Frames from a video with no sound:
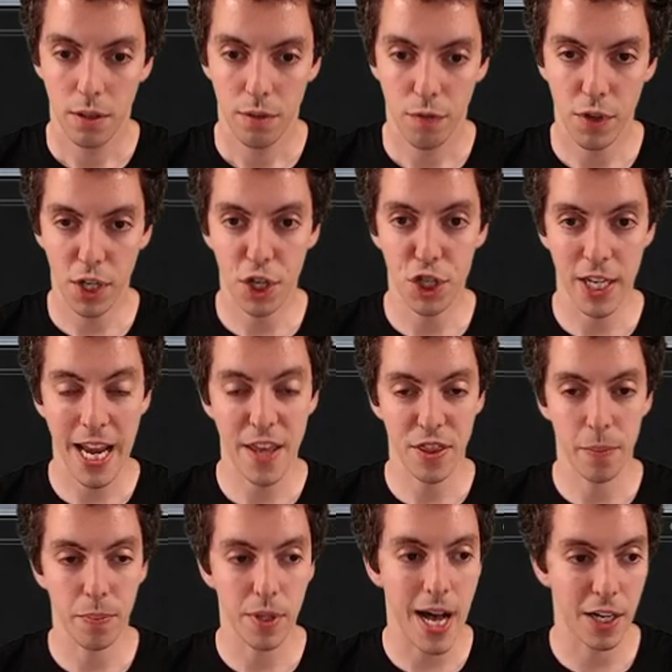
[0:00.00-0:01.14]
Freaking Jegantha
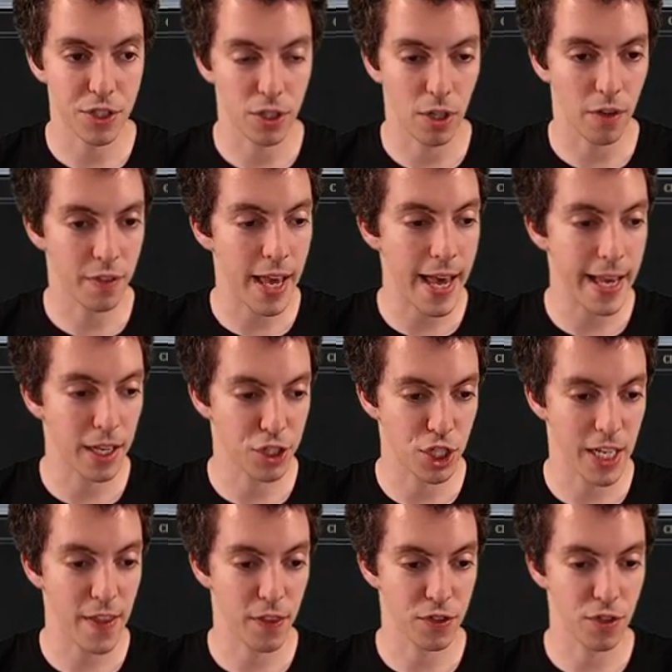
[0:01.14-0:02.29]
blocks it all day because
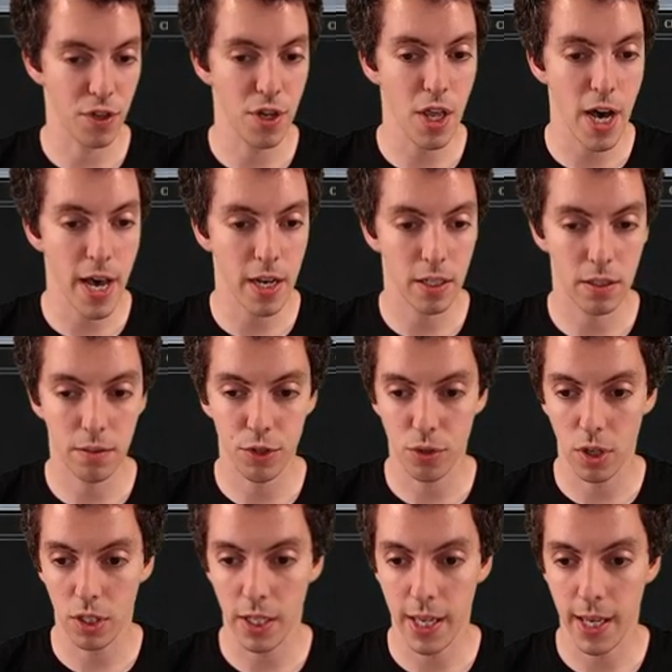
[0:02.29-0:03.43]
Jegantha's the nut. We draw
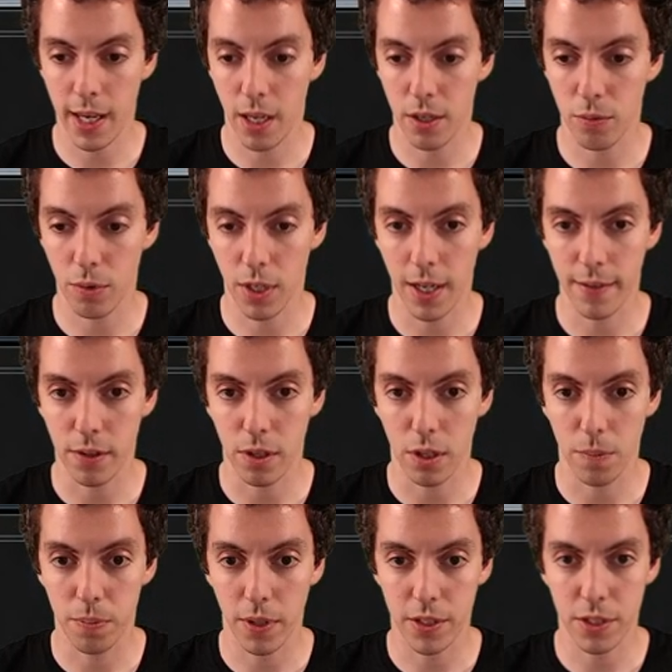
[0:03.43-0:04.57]
land, whatever,
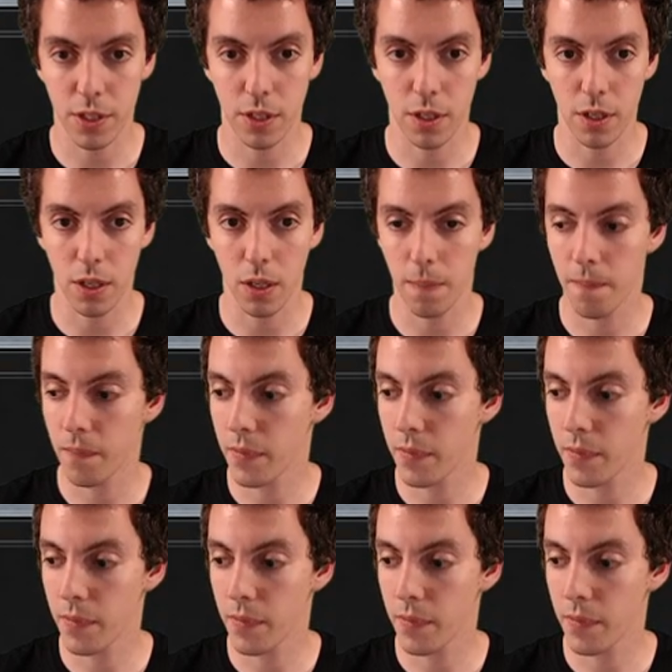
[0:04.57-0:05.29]
plus here.